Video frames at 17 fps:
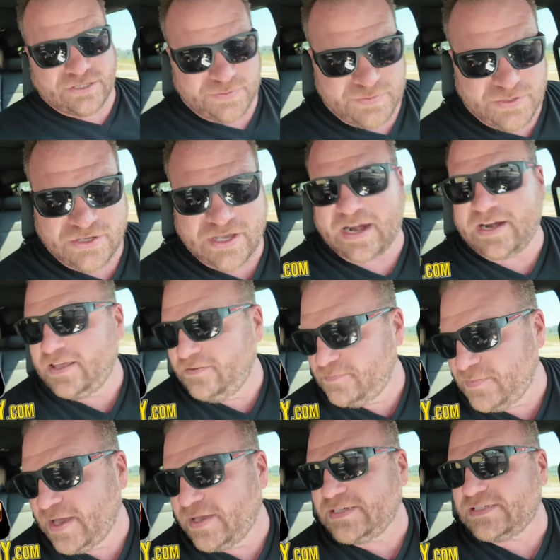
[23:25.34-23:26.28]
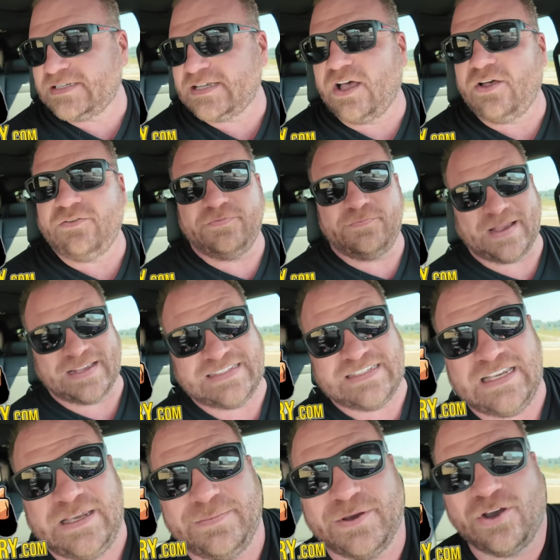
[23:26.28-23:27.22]
to me. You got to give myself, my
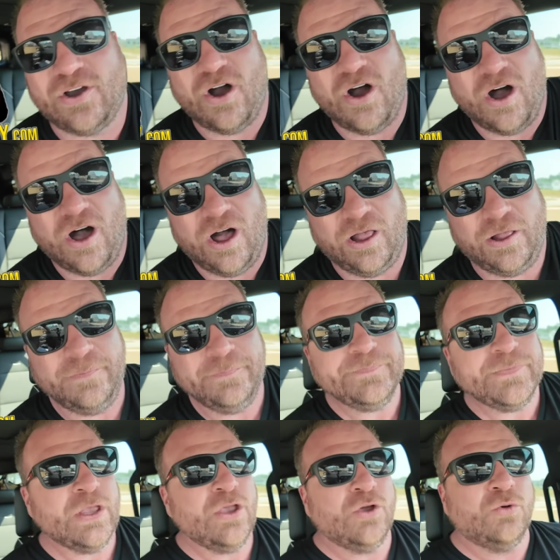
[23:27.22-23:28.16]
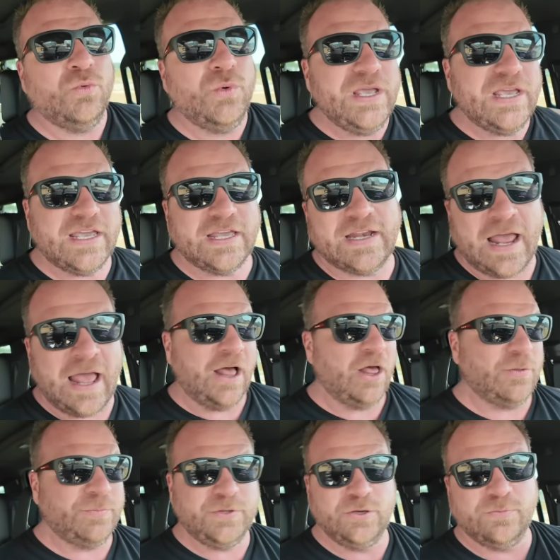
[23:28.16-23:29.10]
team a call. We can
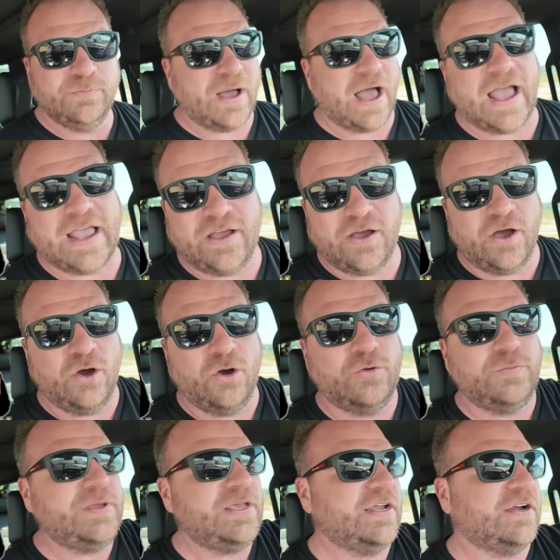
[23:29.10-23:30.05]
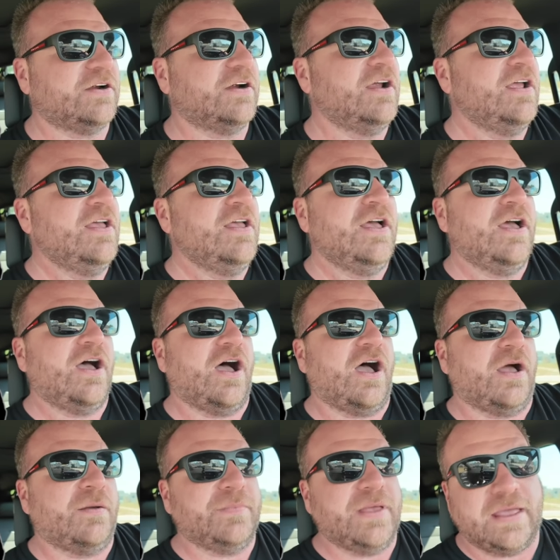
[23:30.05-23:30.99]
help you buy a home here
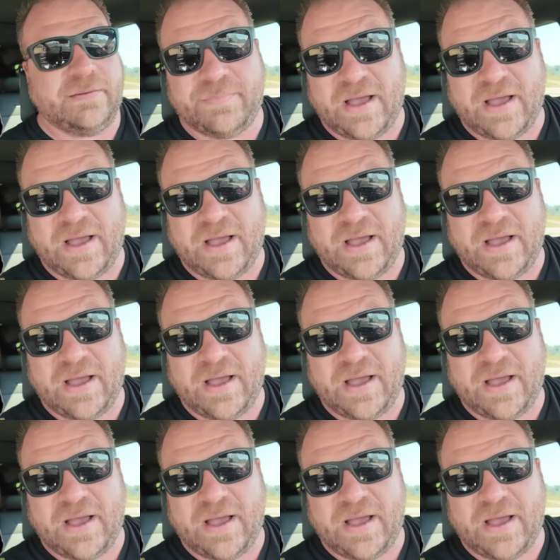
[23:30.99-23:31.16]
um, and